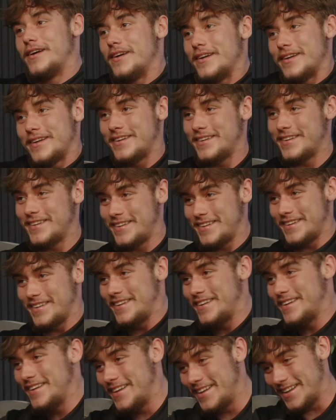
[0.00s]

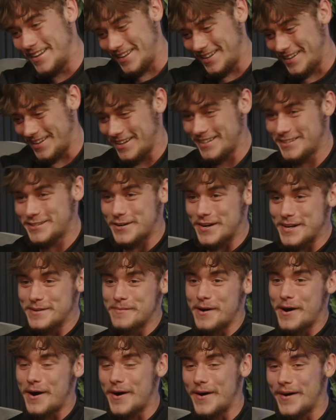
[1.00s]
Yeah, I trained my
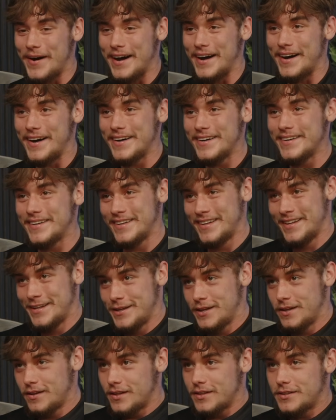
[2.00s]
heart out.
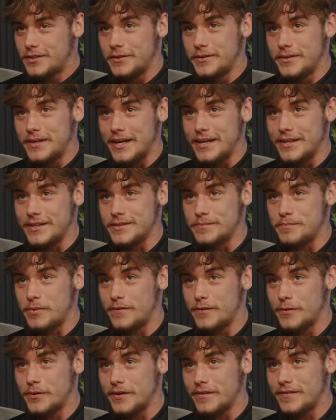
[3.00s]
2 days
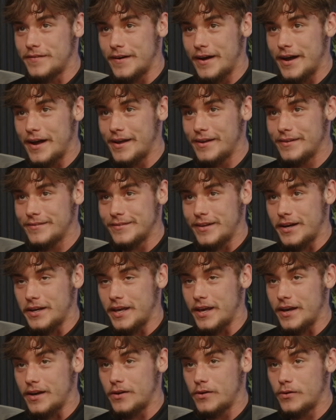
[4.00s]
before the fight, I get
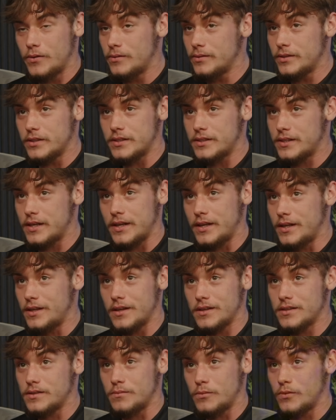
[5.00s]
a call just saying he
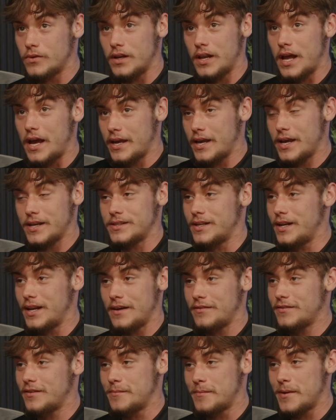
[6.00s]
doesn't want, like, he hasn't
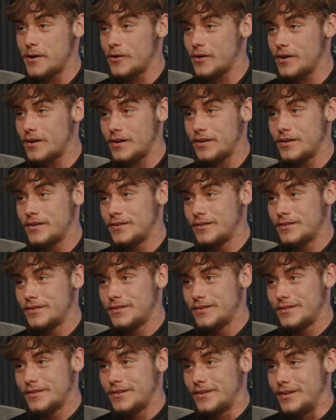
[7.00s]
left America.
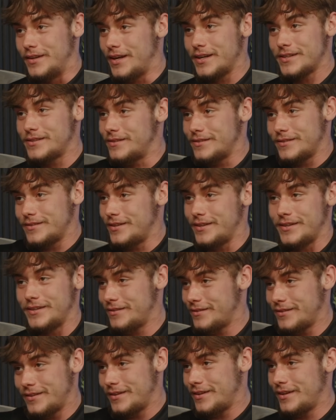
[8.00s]
He's
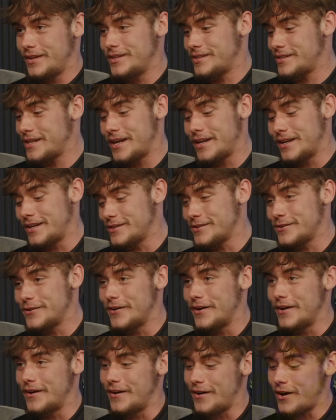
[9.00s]
saying he's got
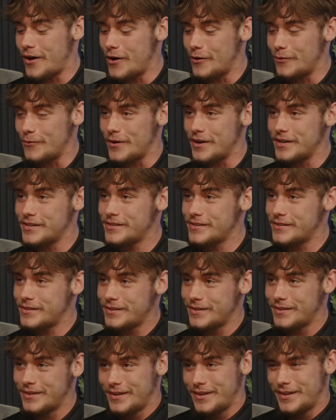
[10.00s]
a hurt wrist.
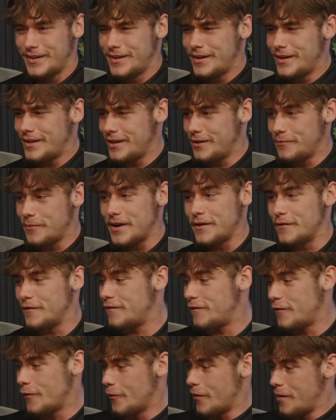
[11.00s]
Then he went and
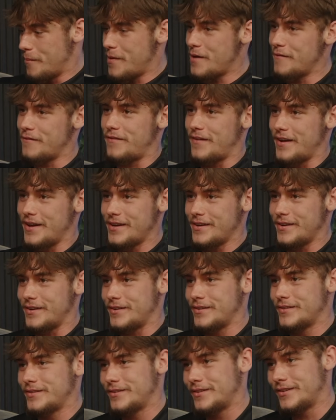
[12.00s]
fought a month later
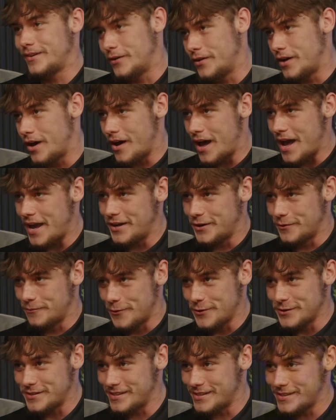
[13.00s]
on Aiden
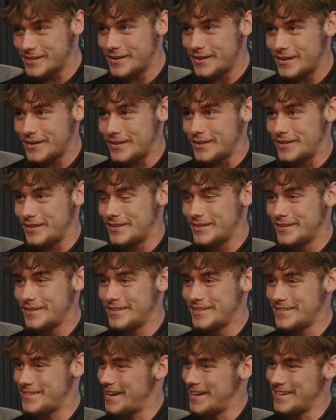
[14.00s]
Ross's card.
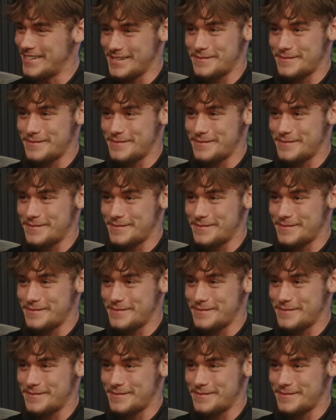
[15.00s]
So it just